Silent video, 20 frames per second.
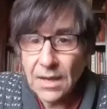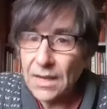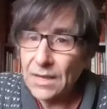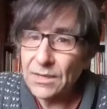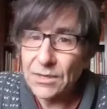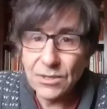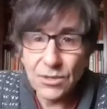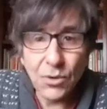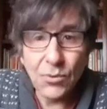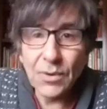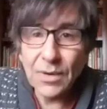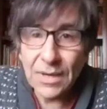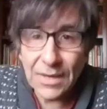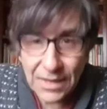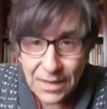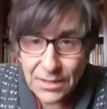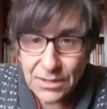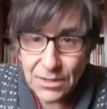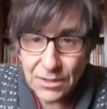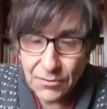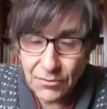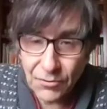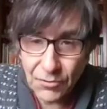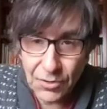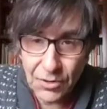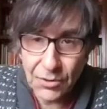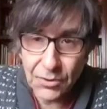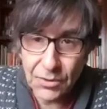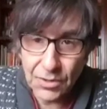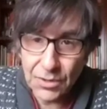It's so easy for
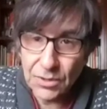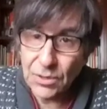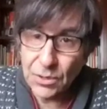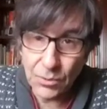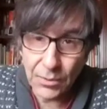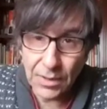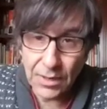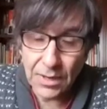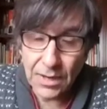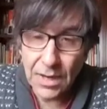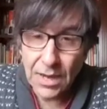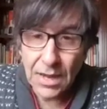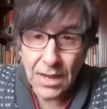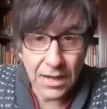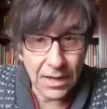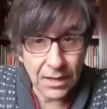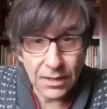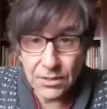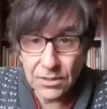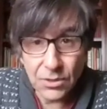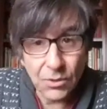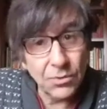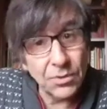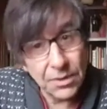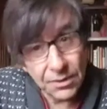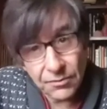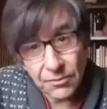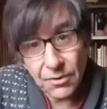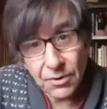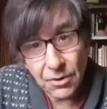you to do it, and it's so
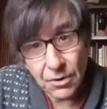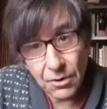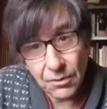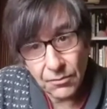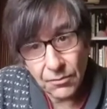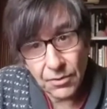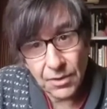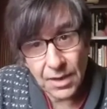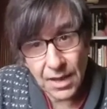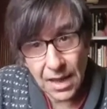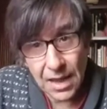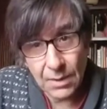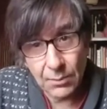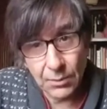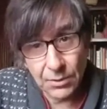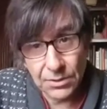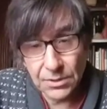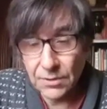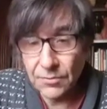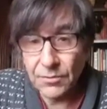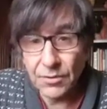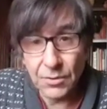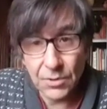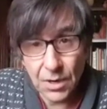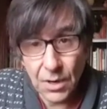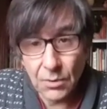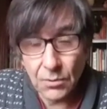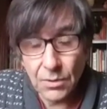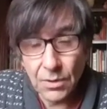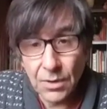difficult for the animals if you
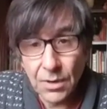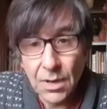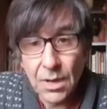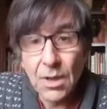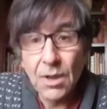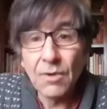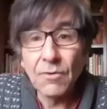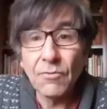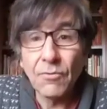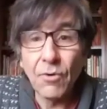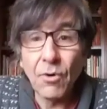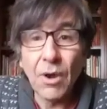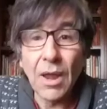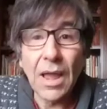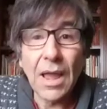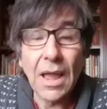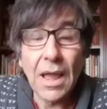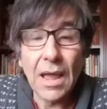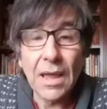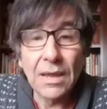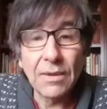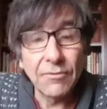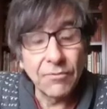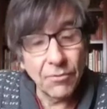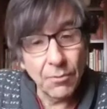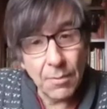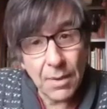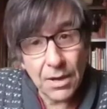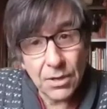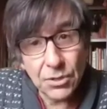don't. For
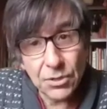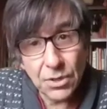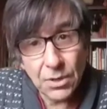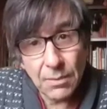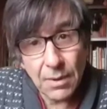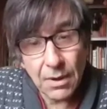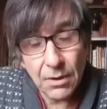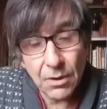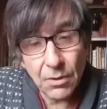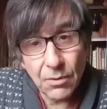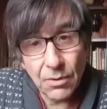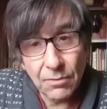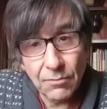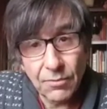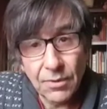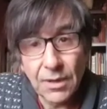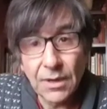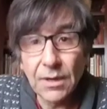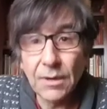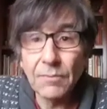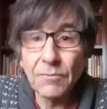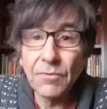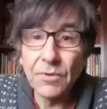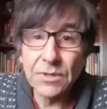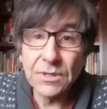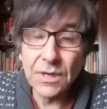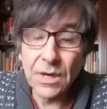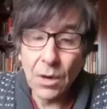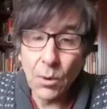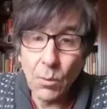information about going vegan,
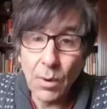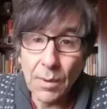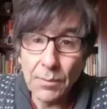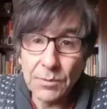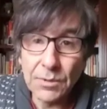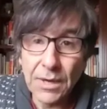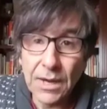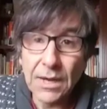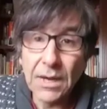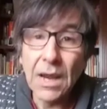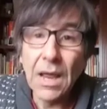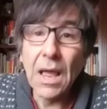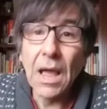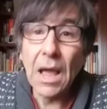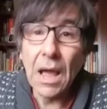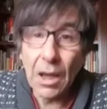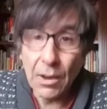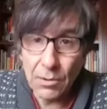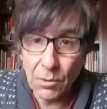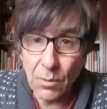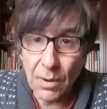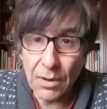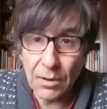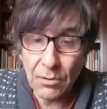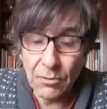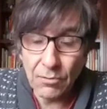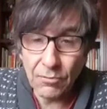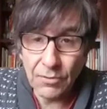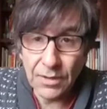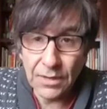visit our website,
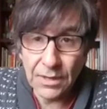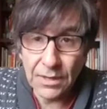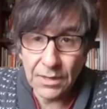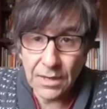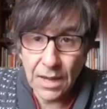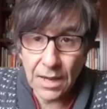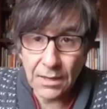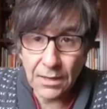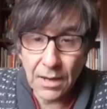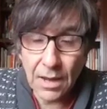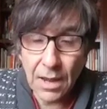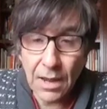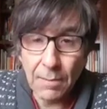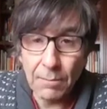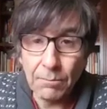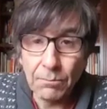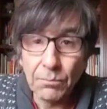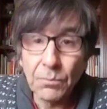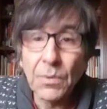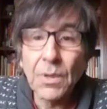howdoigovegan.com.